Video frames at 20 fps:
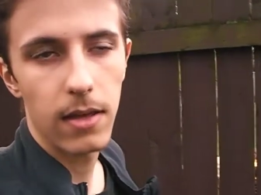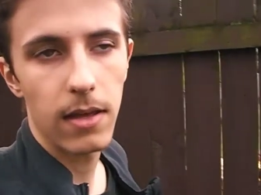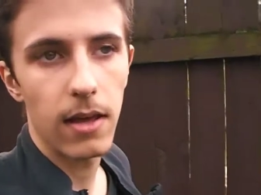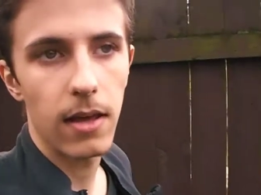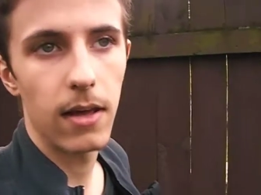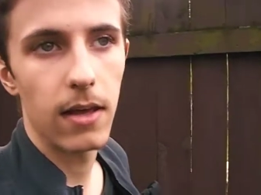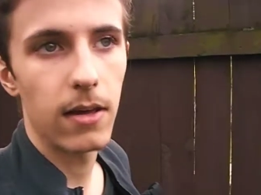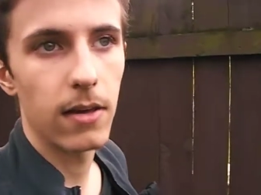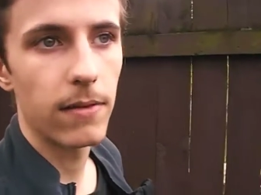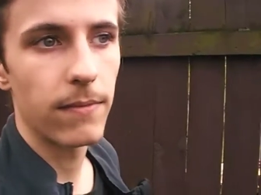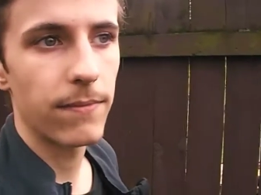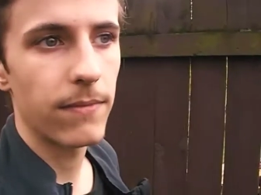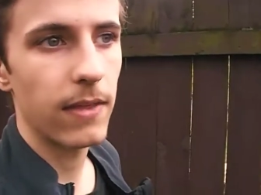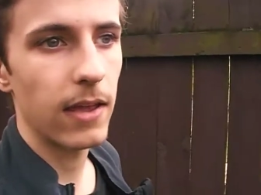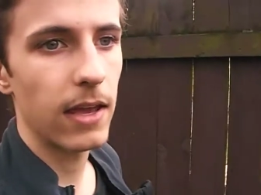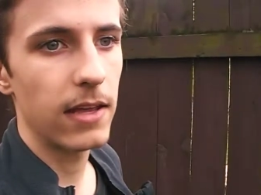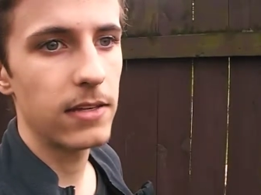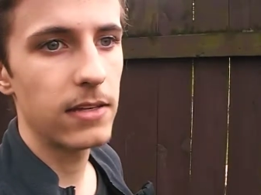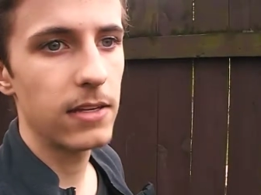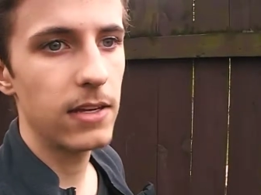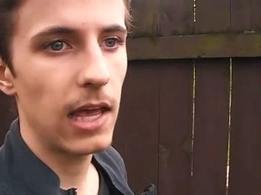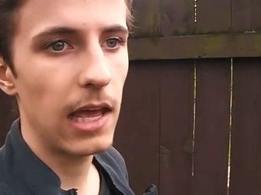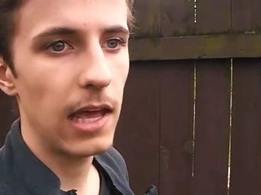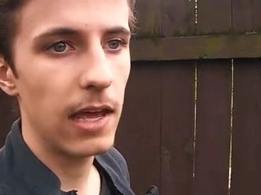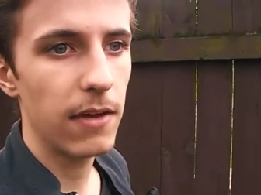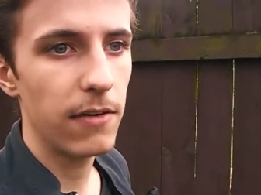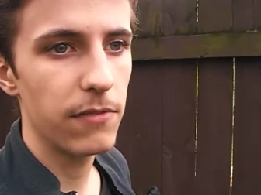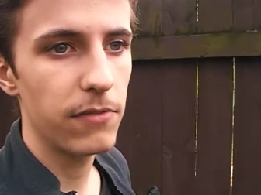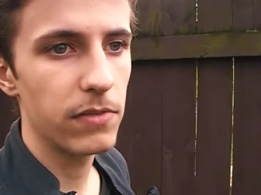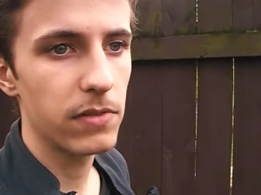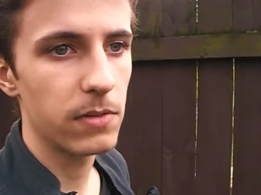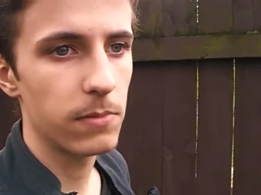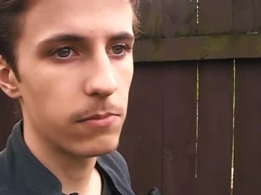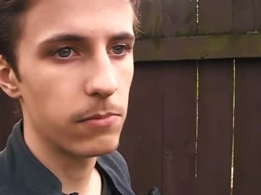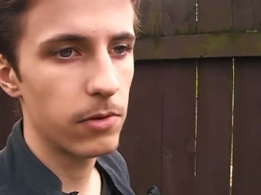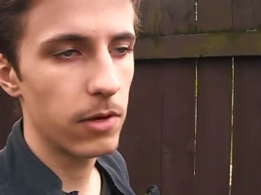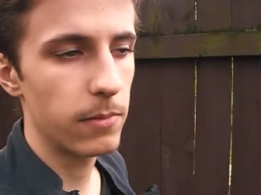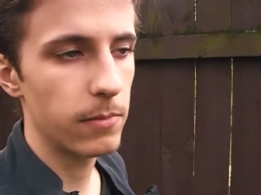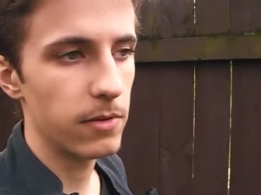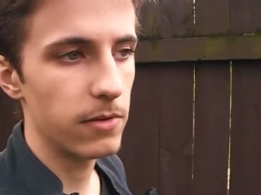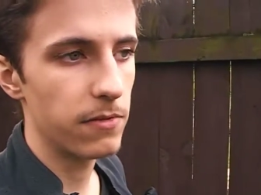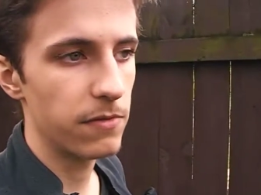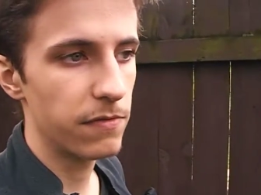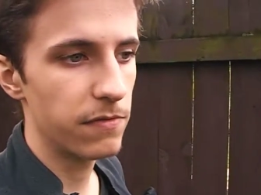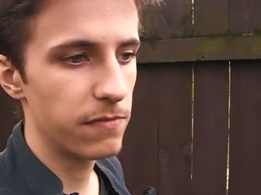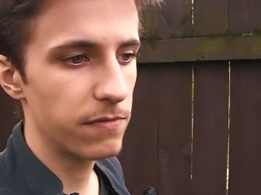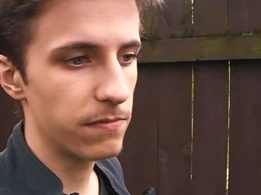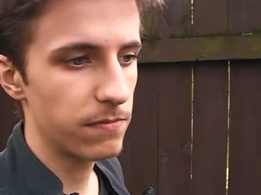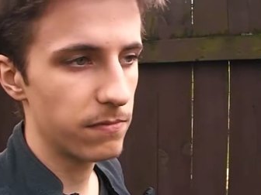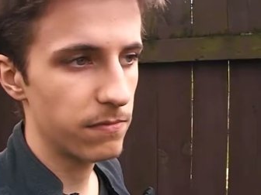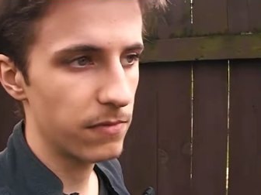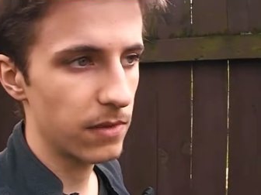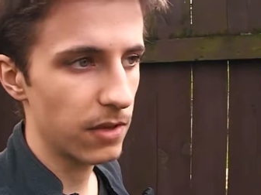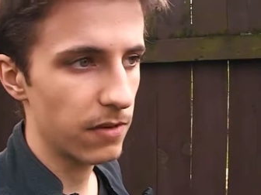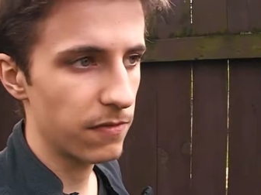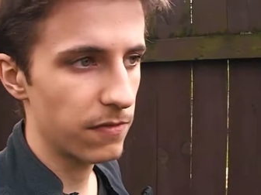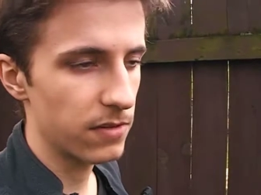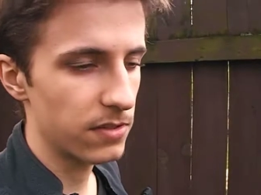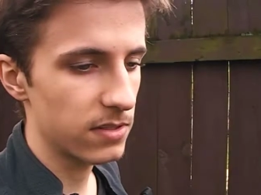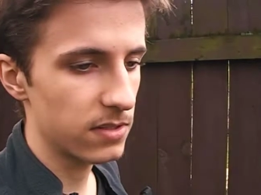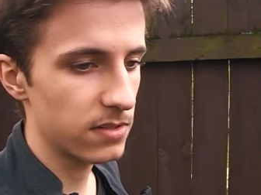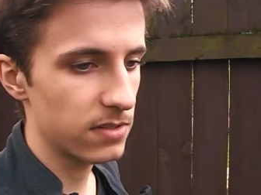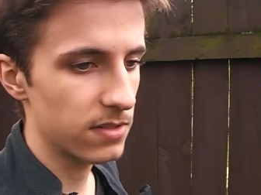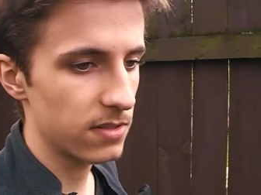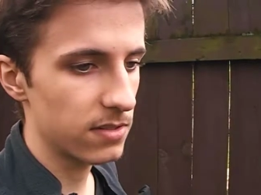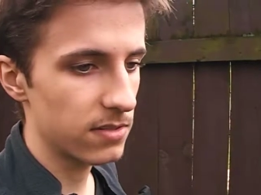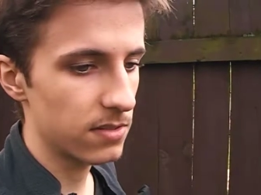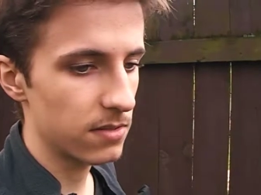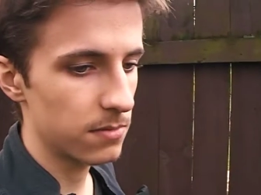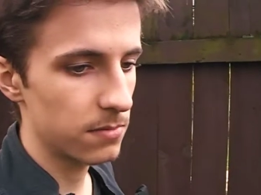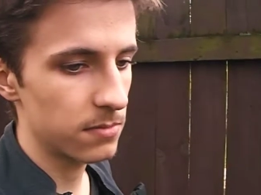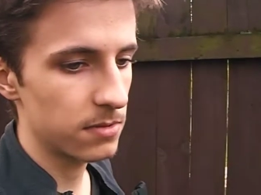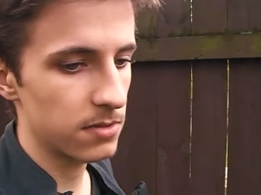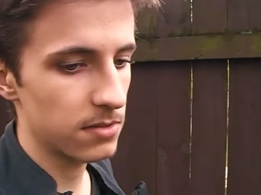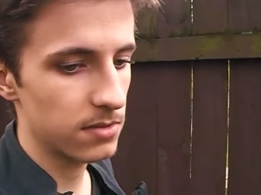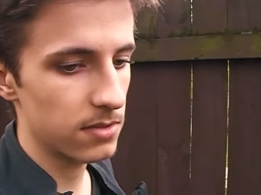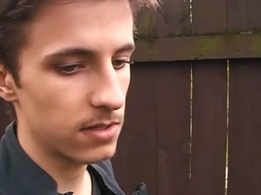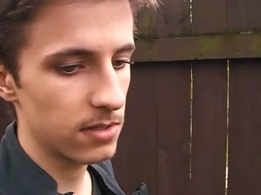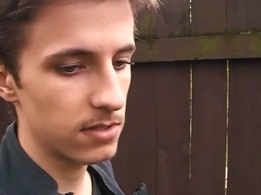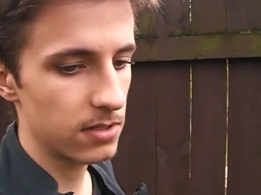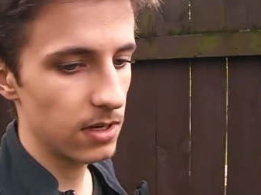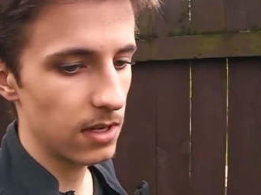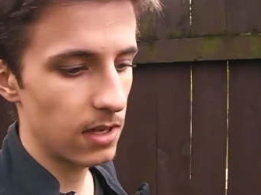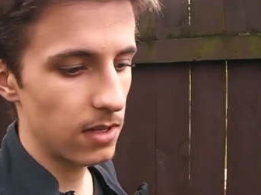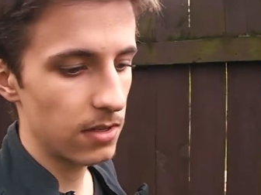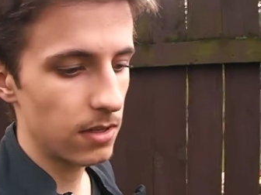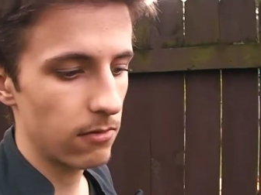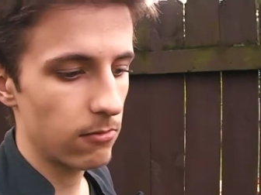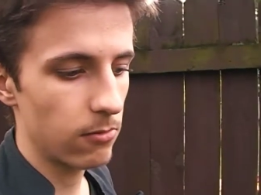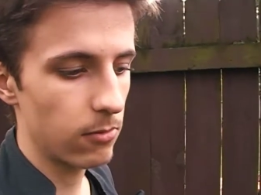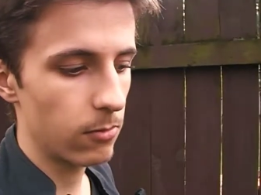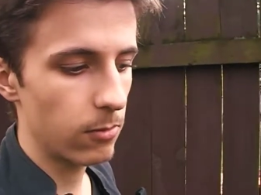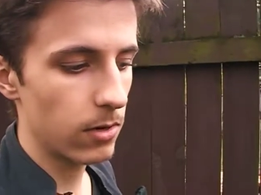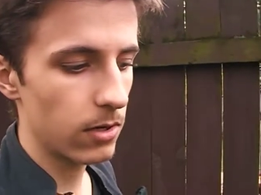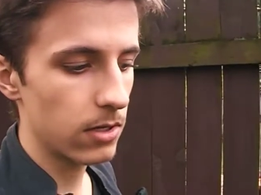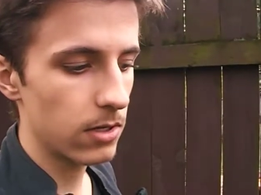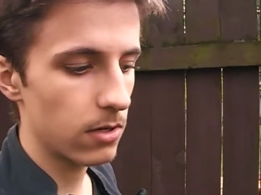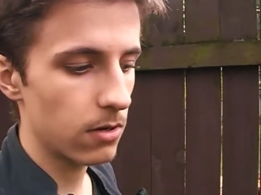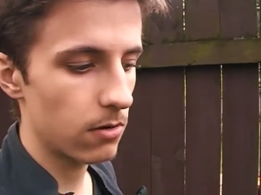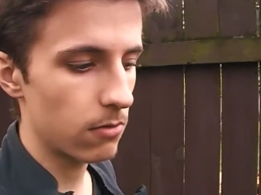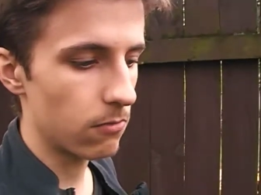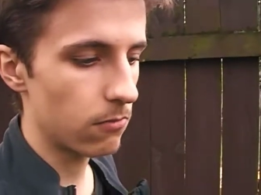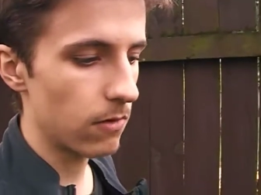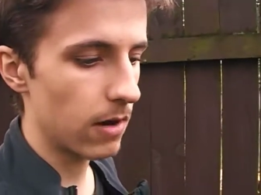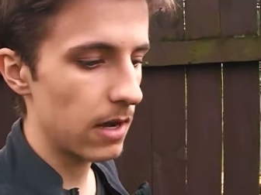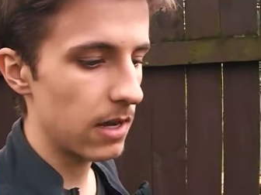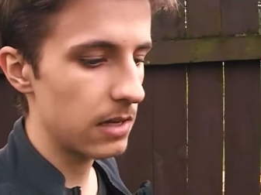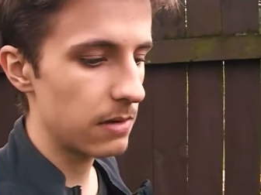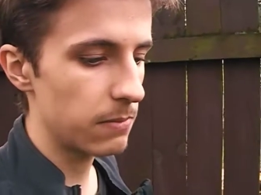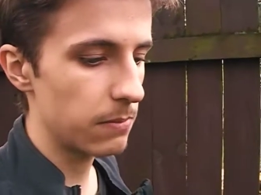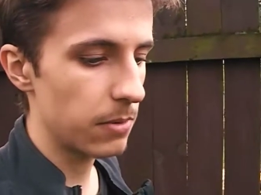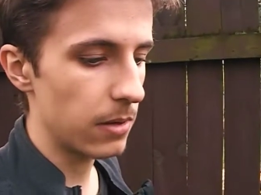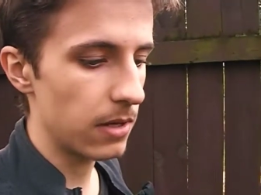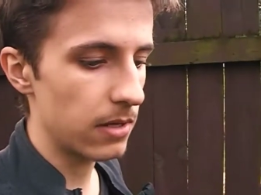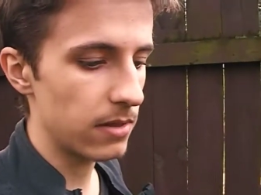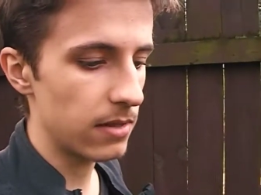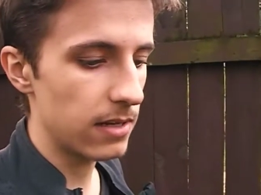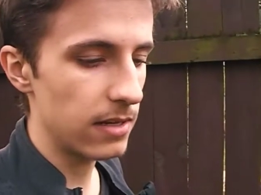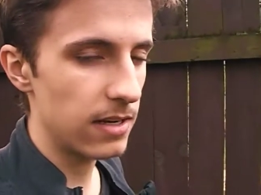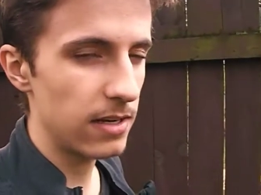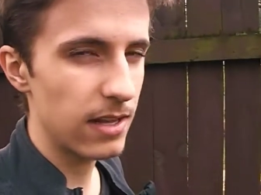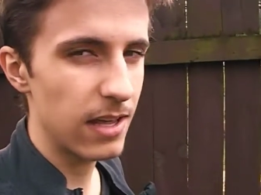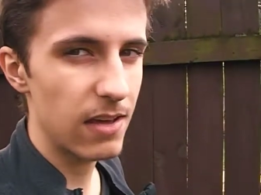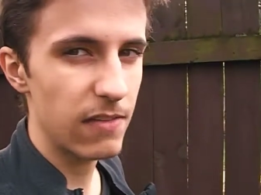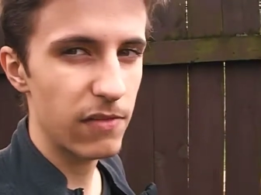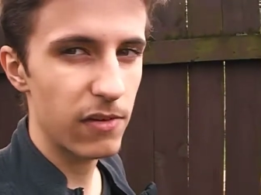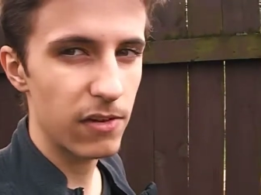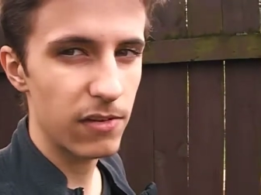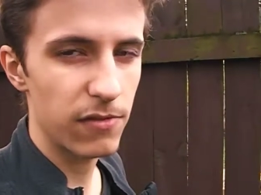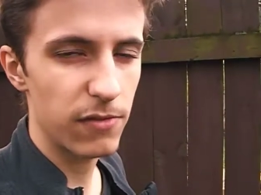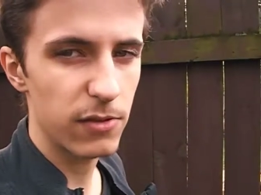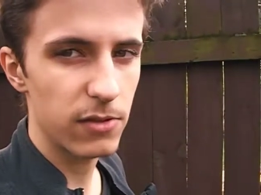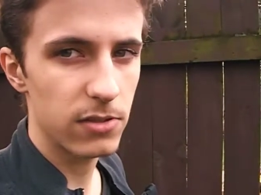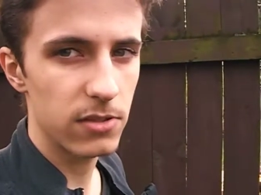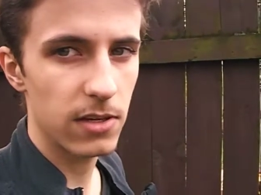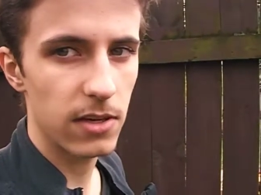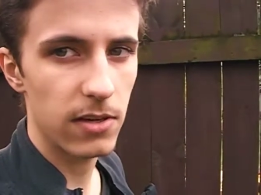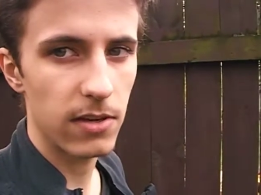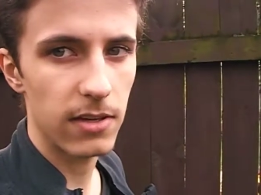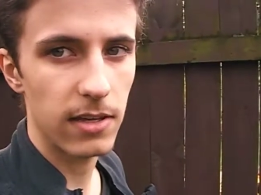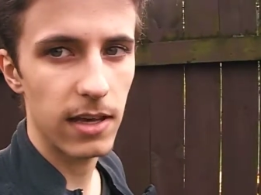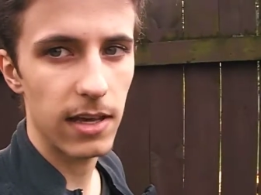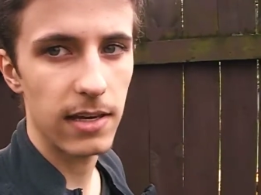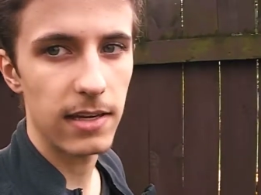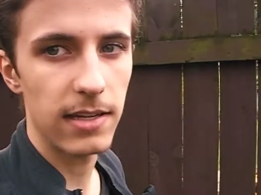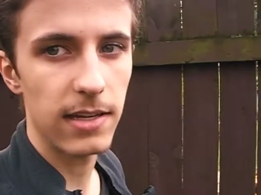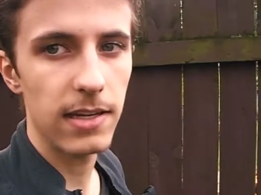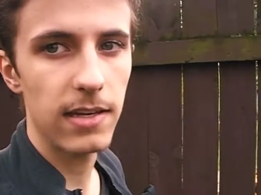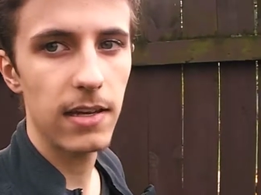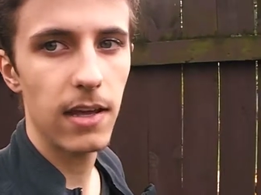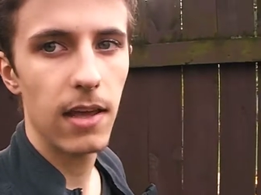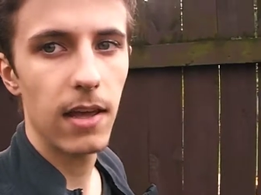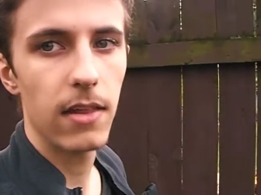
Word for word: uh, I did have some primitive like physics systems and such that were working all right, but they didn't have all the functionality I need.